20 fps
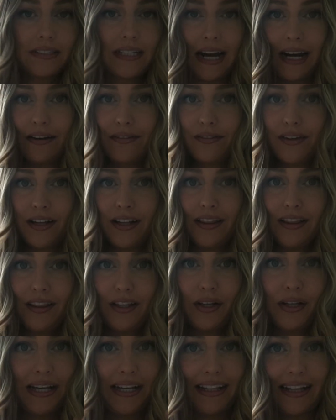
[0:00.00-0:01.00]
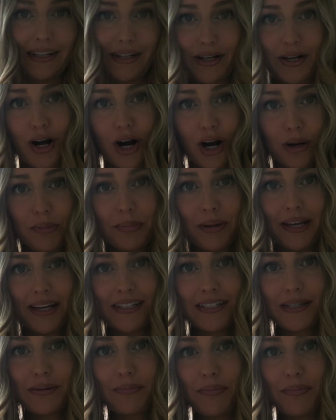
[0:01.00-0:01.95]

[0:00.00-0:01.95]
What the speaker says: kind of looking like a carpet,